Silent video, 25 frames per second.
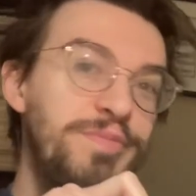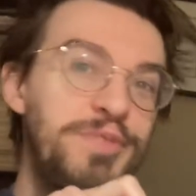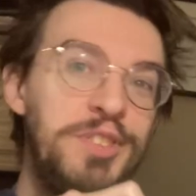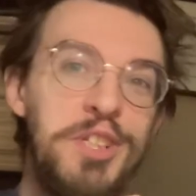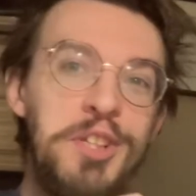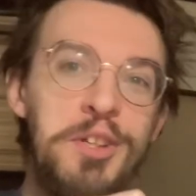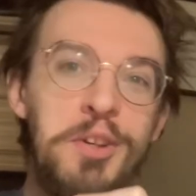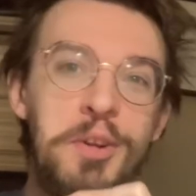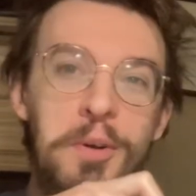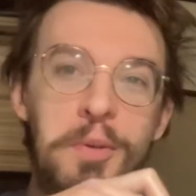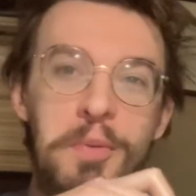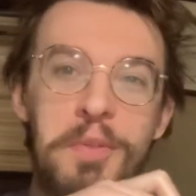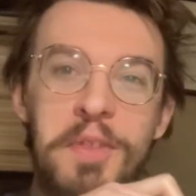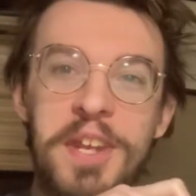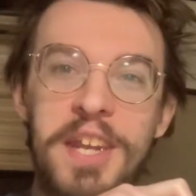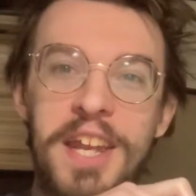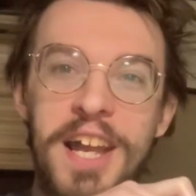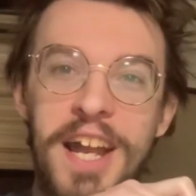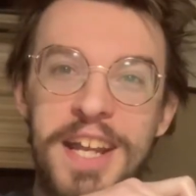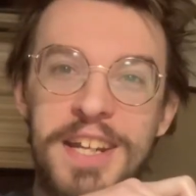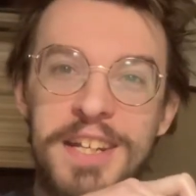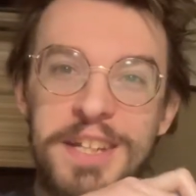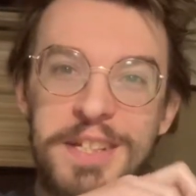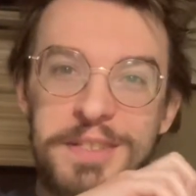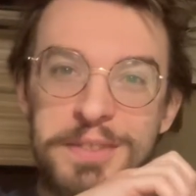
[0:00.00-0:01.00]
you know, the
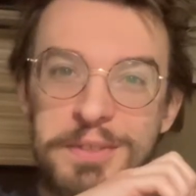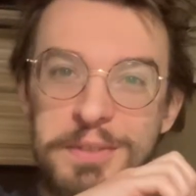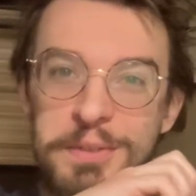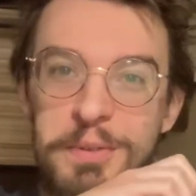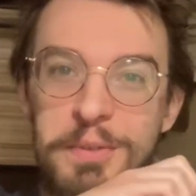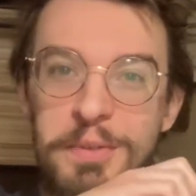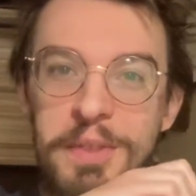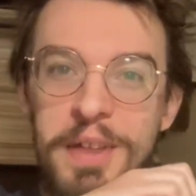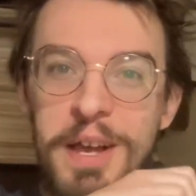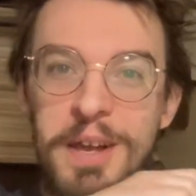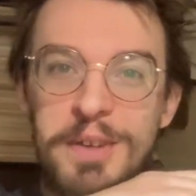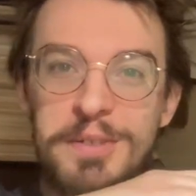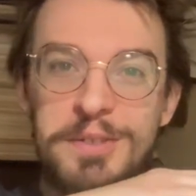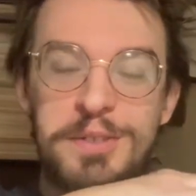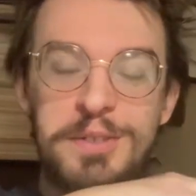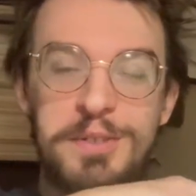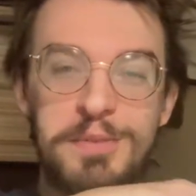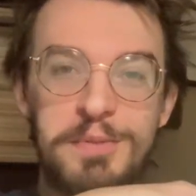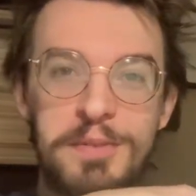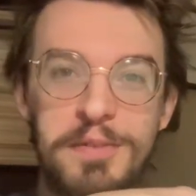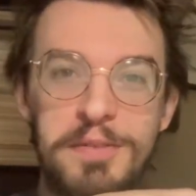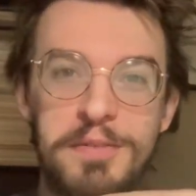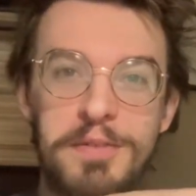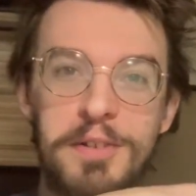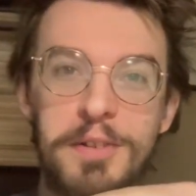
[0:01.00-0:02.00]
90s and
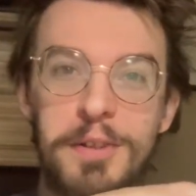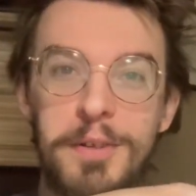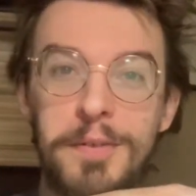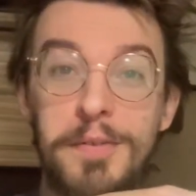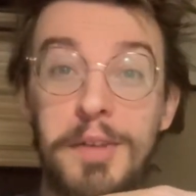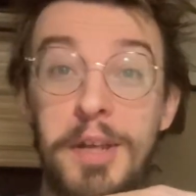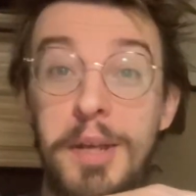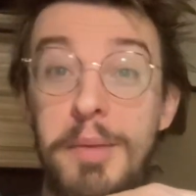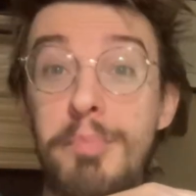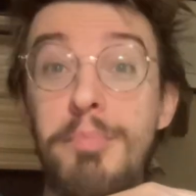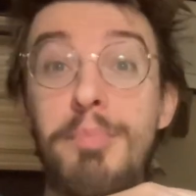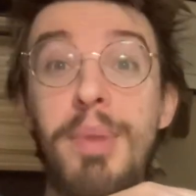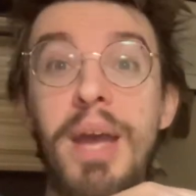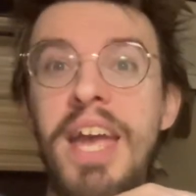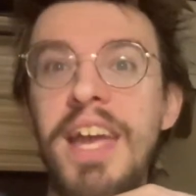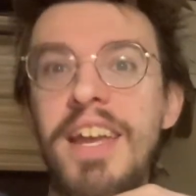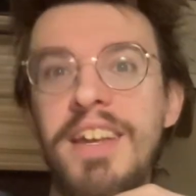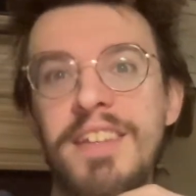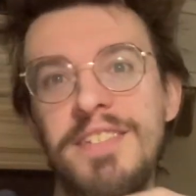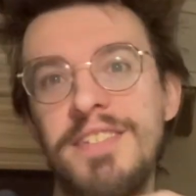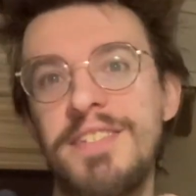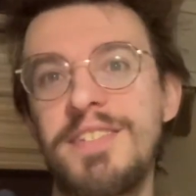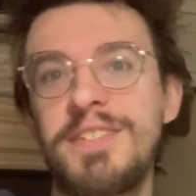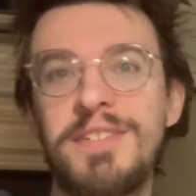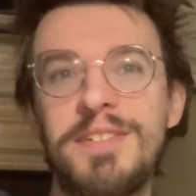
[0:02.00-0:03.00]
2000s were full of like
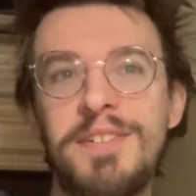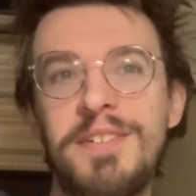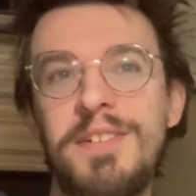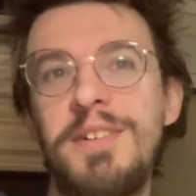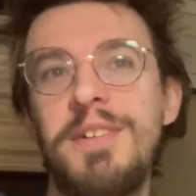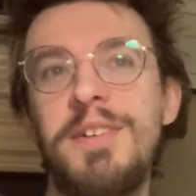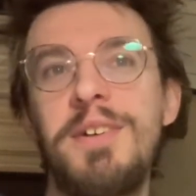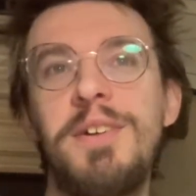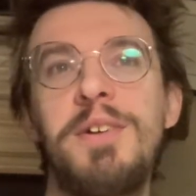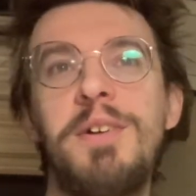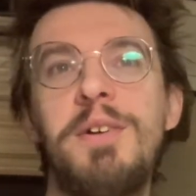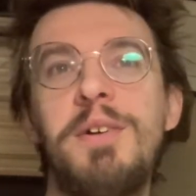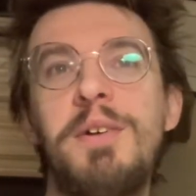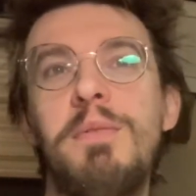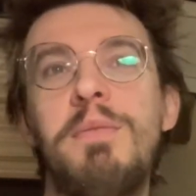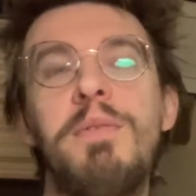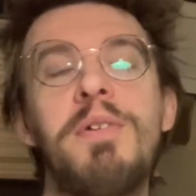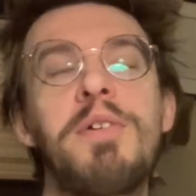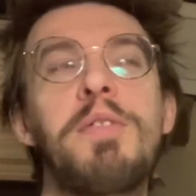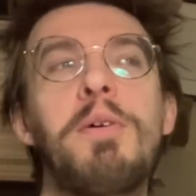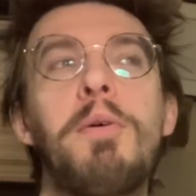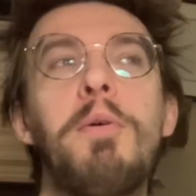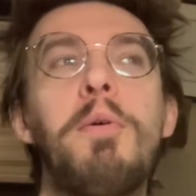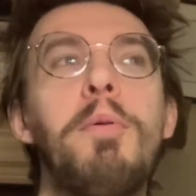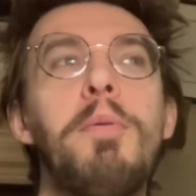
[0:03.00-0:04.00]
bands
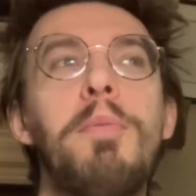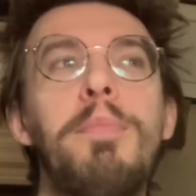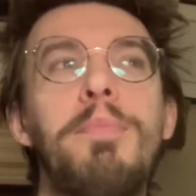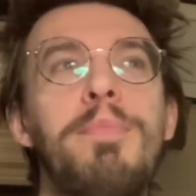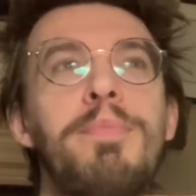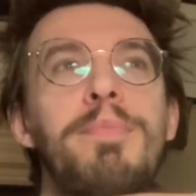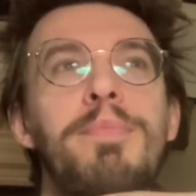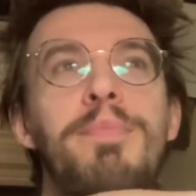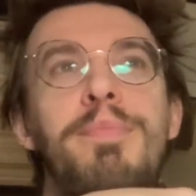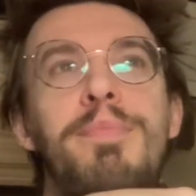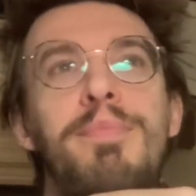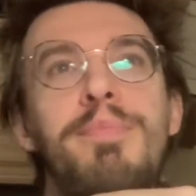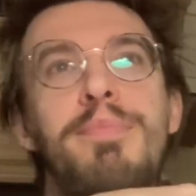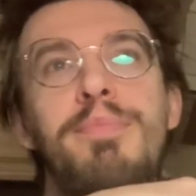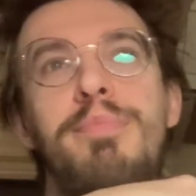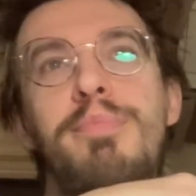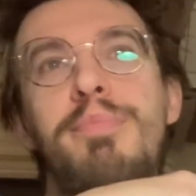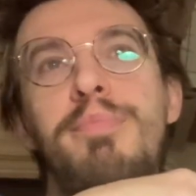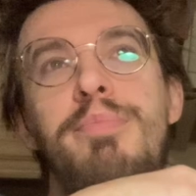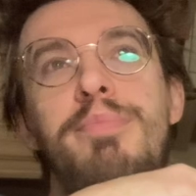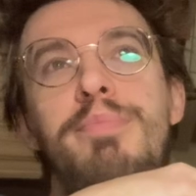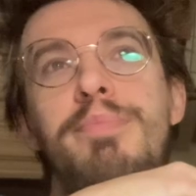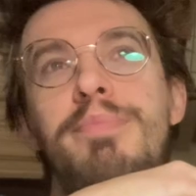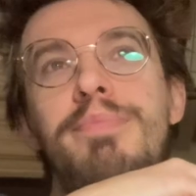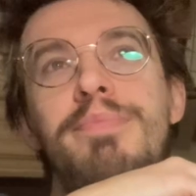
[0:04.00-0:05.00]
where the whole
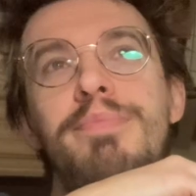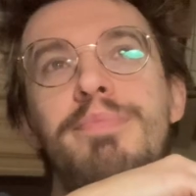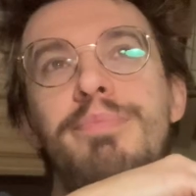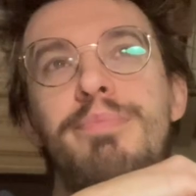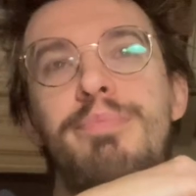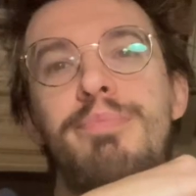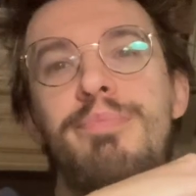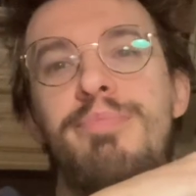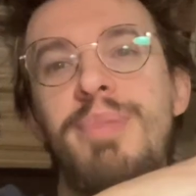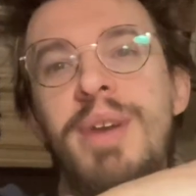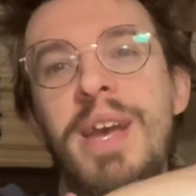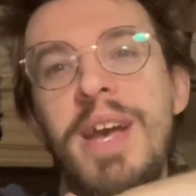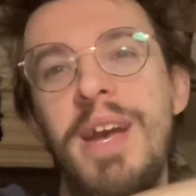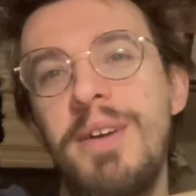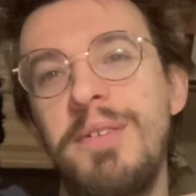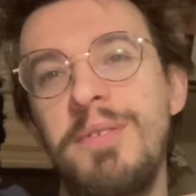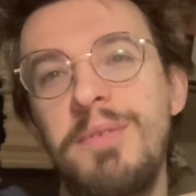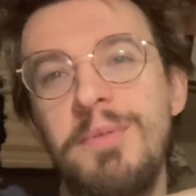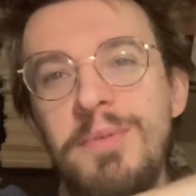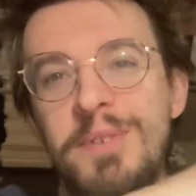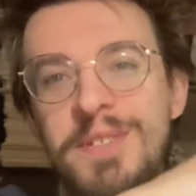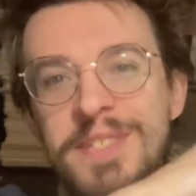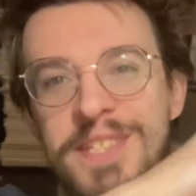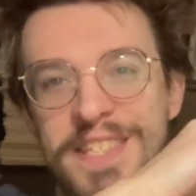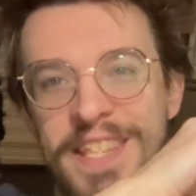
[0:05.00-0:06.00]
band
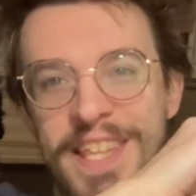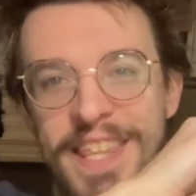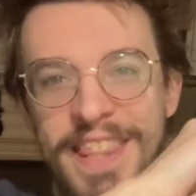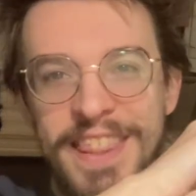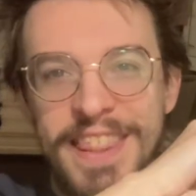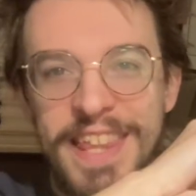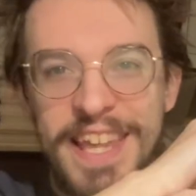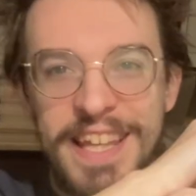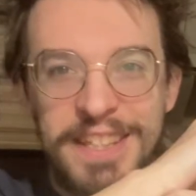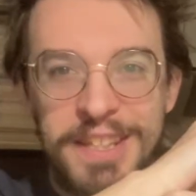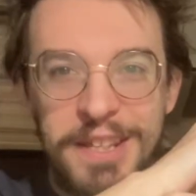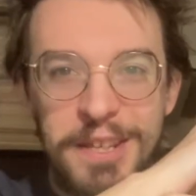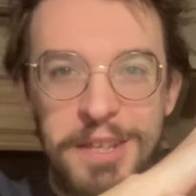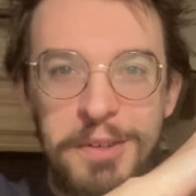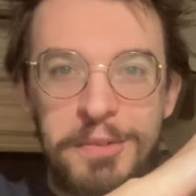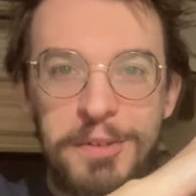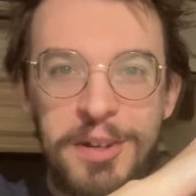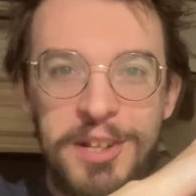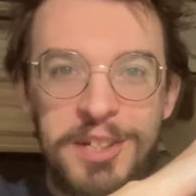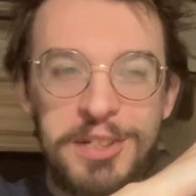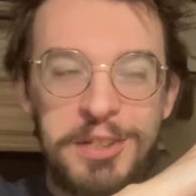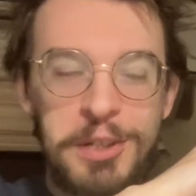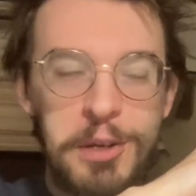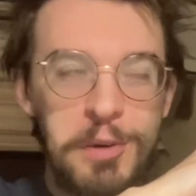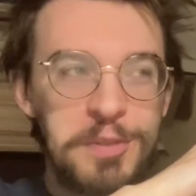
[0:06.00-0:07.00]
was the thing that you
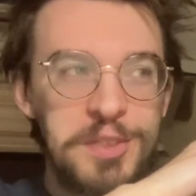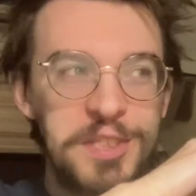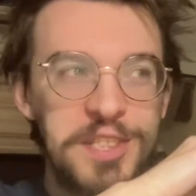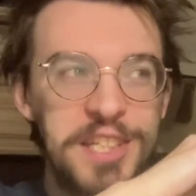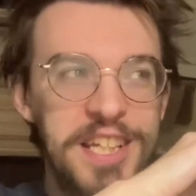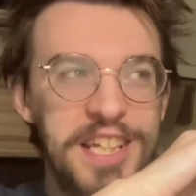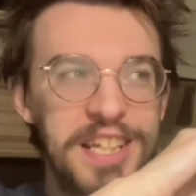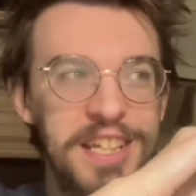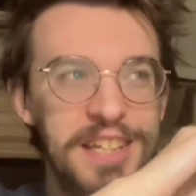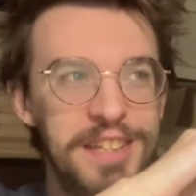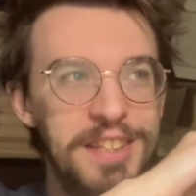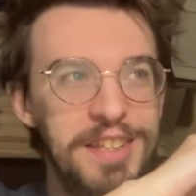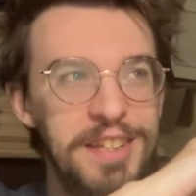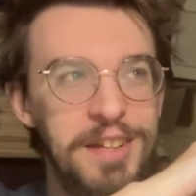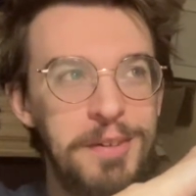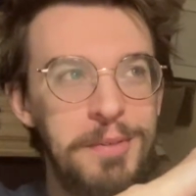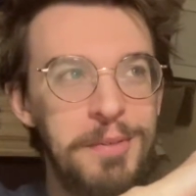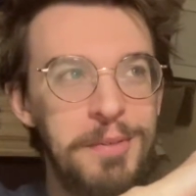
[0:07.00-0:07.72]
went to go see, and